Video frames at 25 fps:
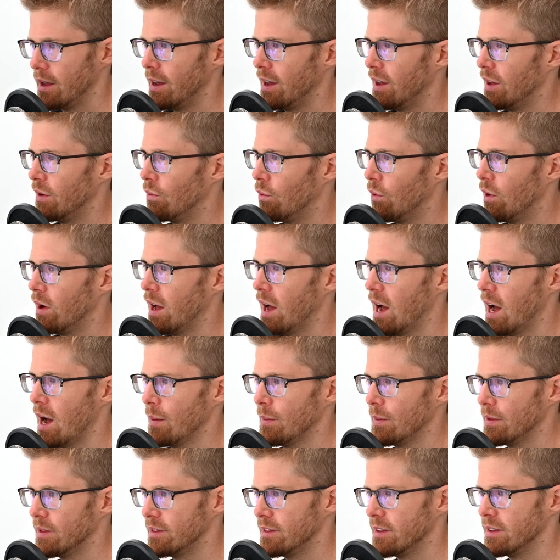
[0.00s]
And what
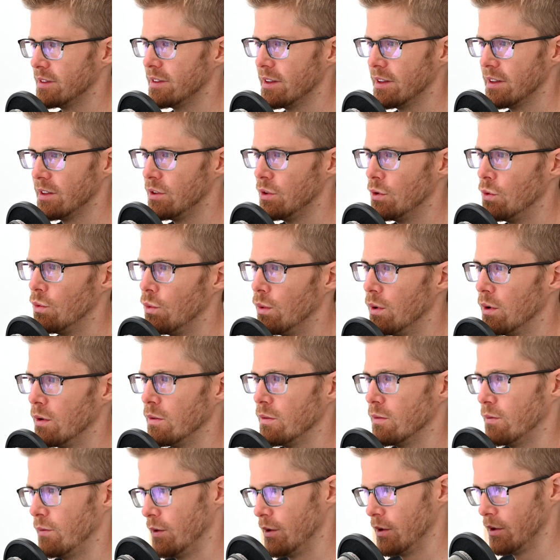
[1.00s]
happens is that you will
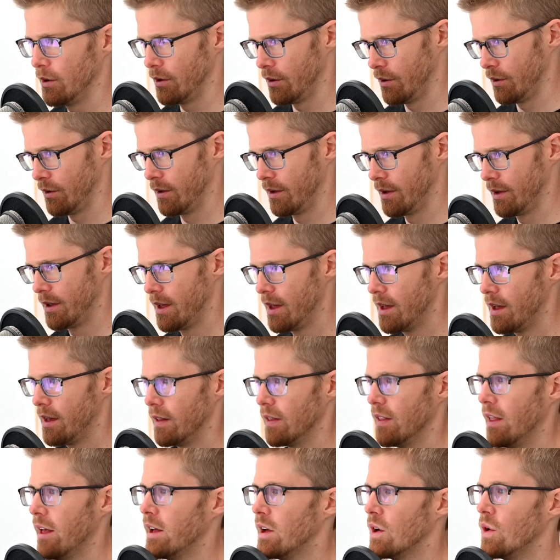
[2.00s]
feel
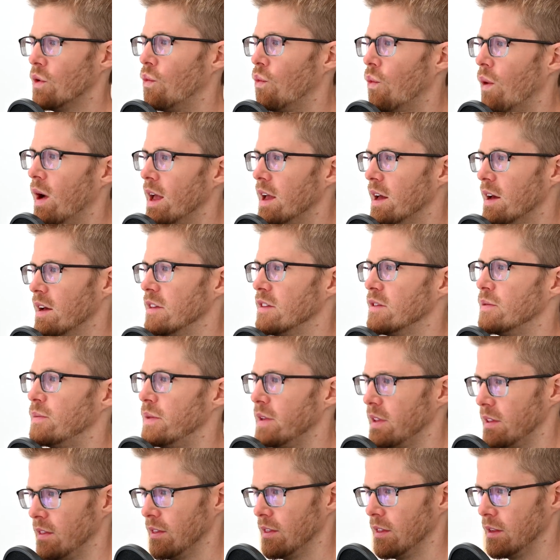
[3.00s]
like a weight has
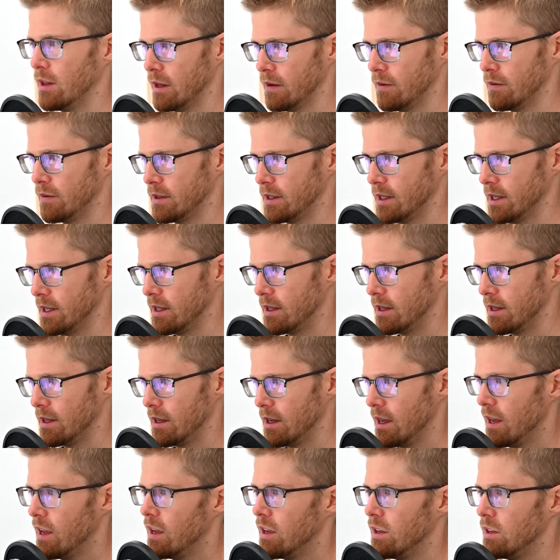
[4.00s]
been lifted.
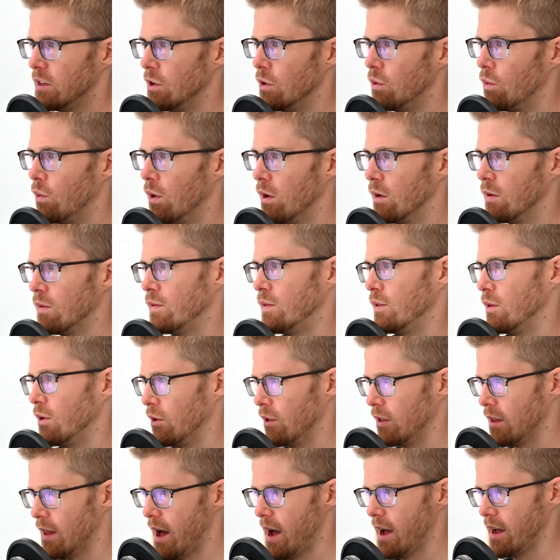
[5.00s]
You will feel
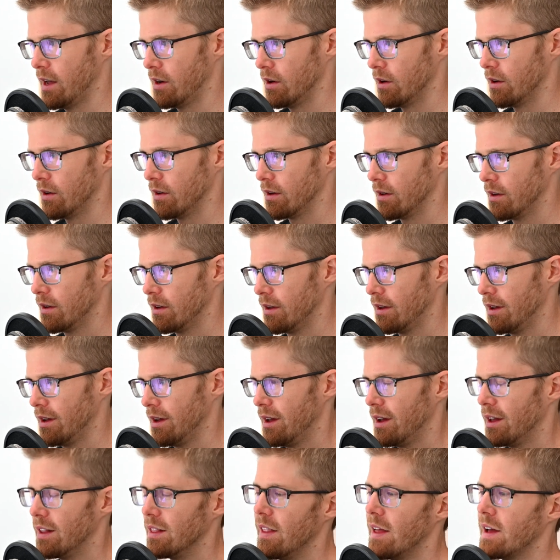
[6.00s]
lighter,
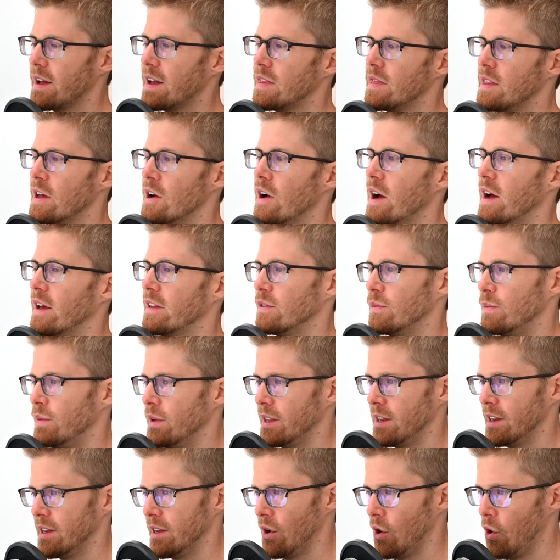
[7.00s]
like there has
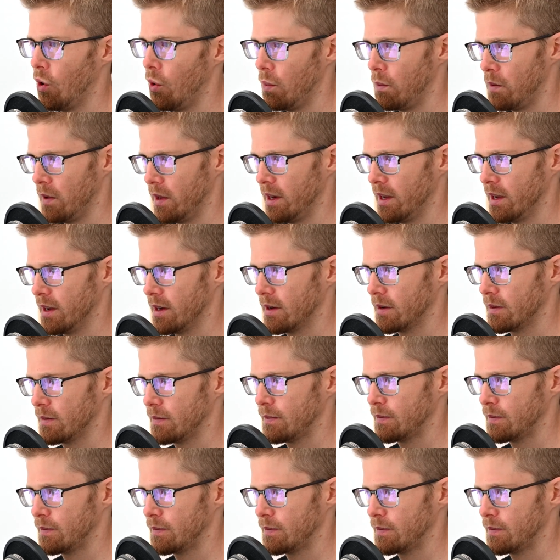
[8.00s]
been an opening.